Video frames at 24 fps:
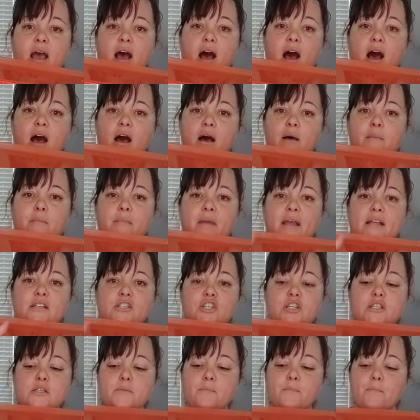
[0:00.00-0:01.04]
it's
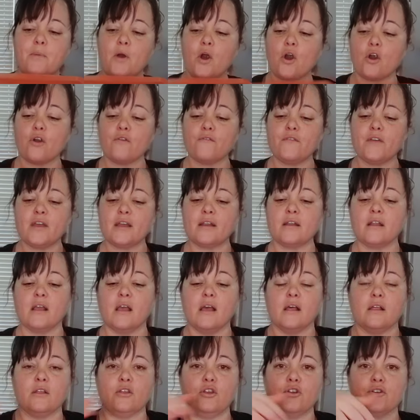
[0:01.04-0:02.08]
just perfect.
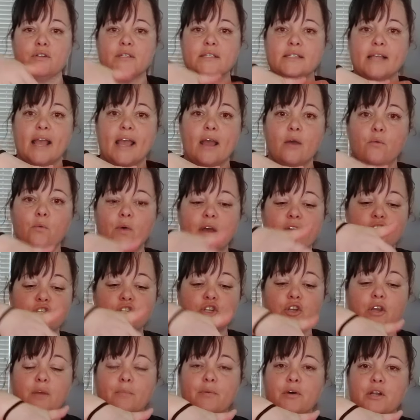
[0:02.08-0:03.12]
Your sandwich,
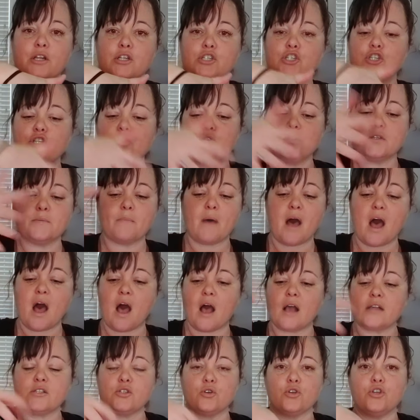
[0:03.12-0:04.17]
you can put a juice
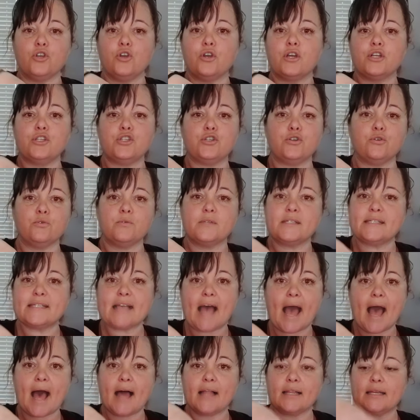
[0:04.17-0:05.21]
box, or you could do
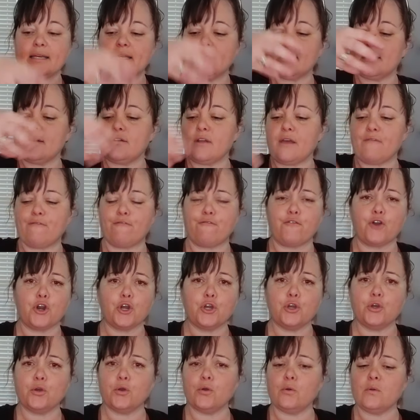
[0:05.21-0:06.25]
salad,
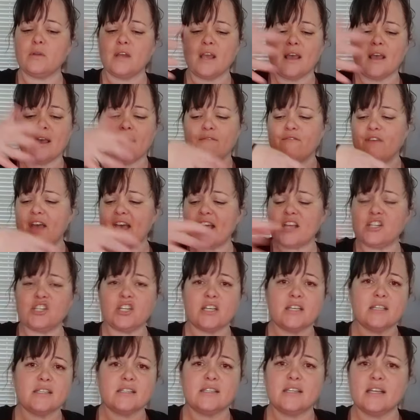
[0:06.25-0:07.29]
fruit,
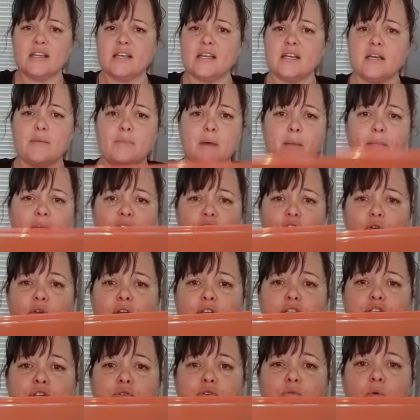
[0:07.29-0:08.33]
veggies, dip. I mean, you
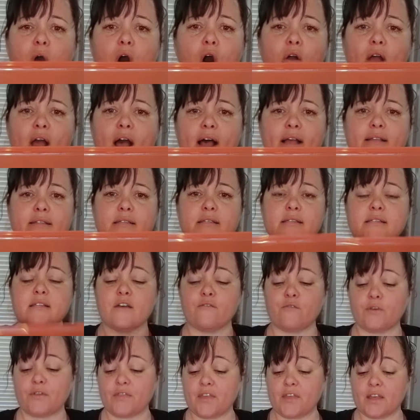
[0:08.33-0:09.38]
could do all kinds of
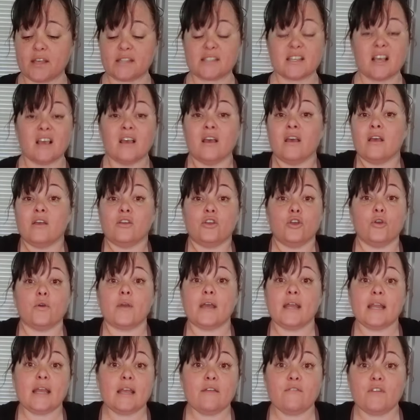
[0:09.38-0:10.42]
stuff with this. You
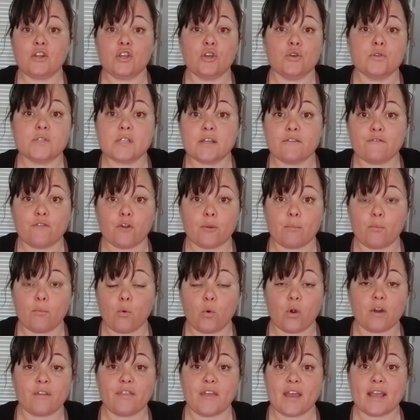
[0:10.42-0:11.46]
could even use it for
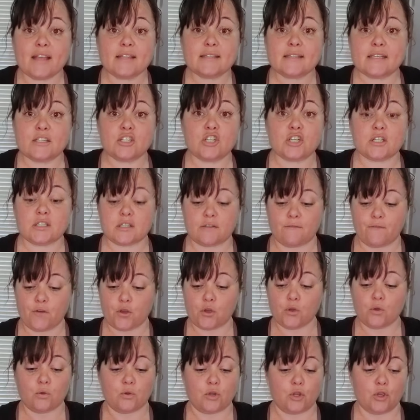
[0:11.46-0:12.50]
more things than just
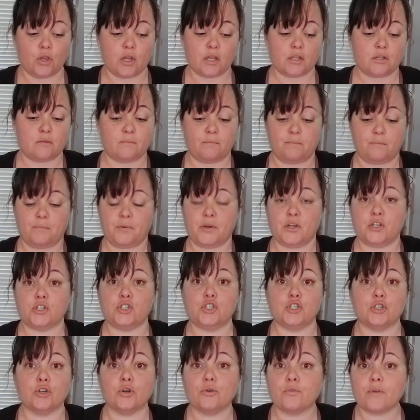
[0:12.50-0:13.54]
food. You could put
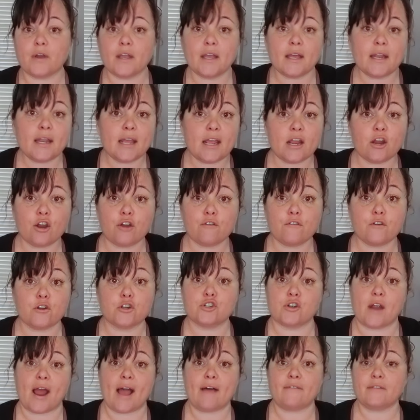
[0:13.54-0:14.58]
jewelry in here if you're
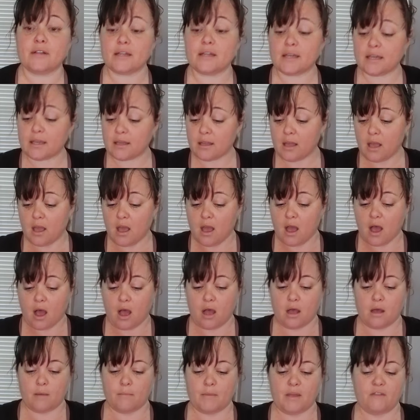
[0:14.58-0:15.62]
traveling.
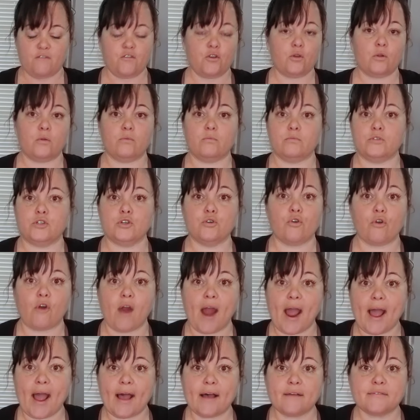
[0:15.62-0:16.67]
If you do
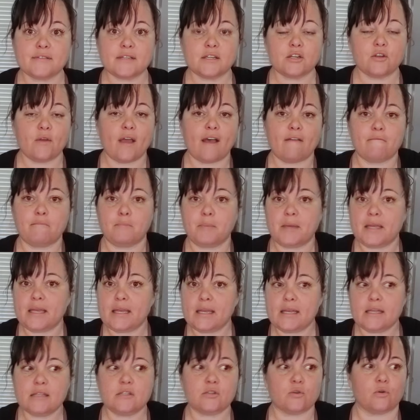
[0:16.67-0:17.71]
crafts and you have
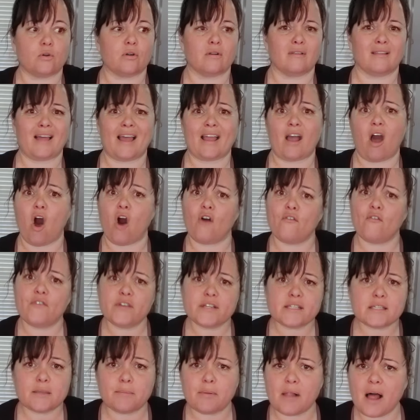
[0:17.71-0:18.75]
beads or like
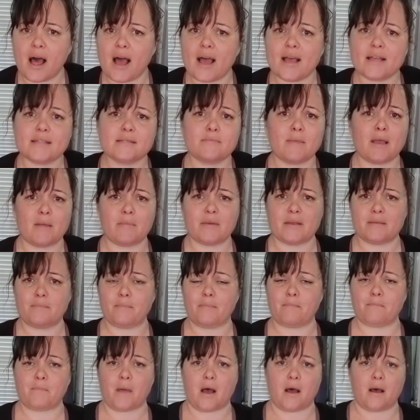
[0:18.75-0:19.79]
office supplies, maybe
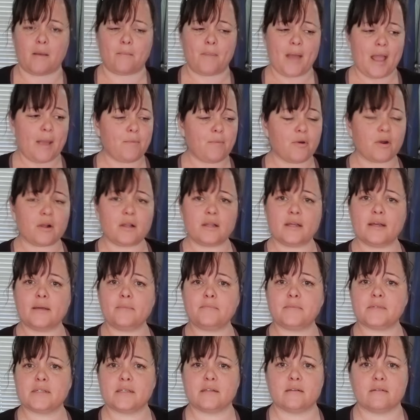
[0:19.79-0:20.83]
paper
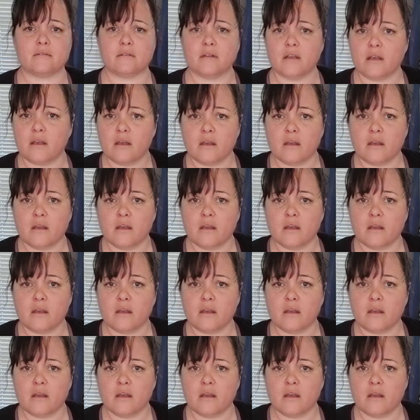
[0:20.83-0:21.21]
clips and